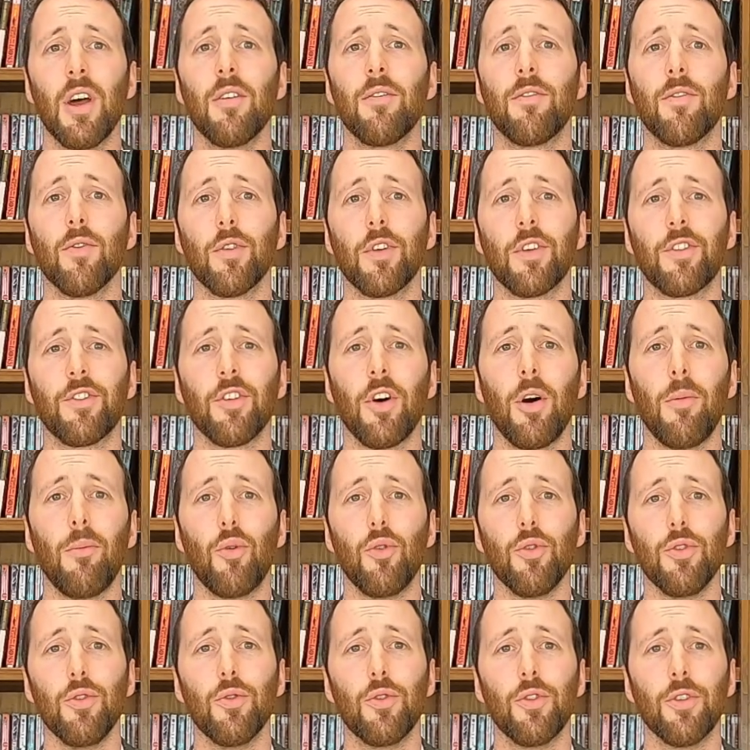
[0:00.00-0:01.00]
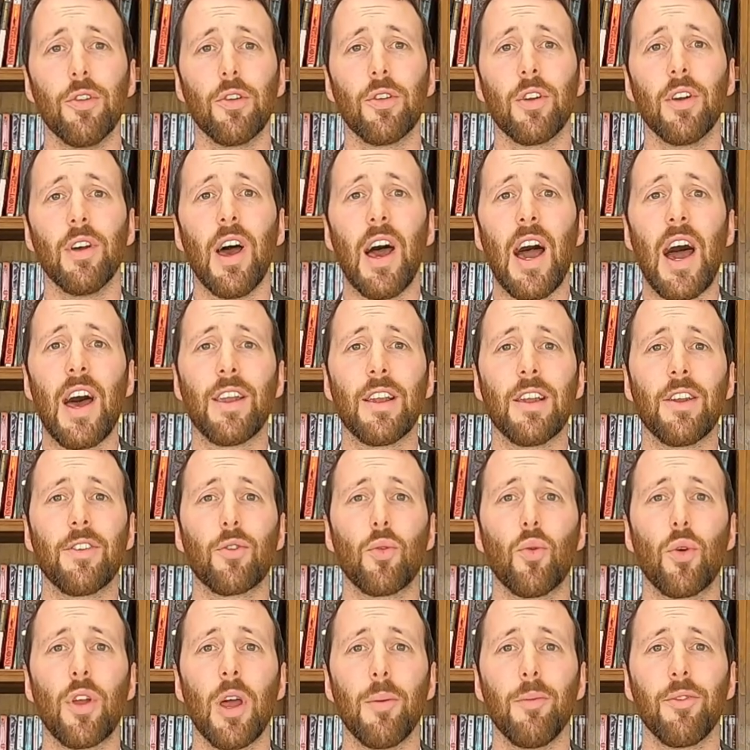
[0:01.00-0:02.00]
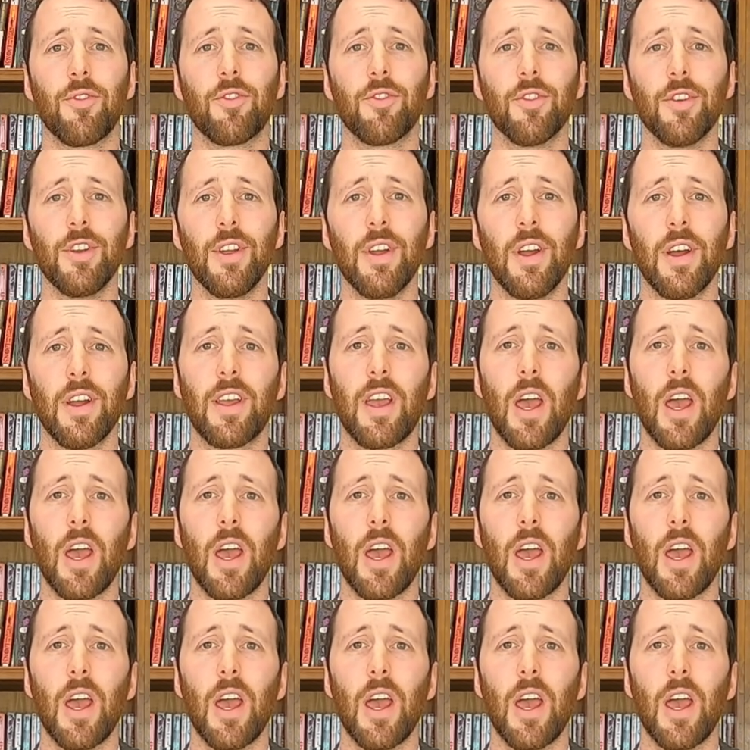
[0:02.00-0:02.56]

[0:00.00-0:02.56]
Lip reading: For example, you could look at analytical chemistry,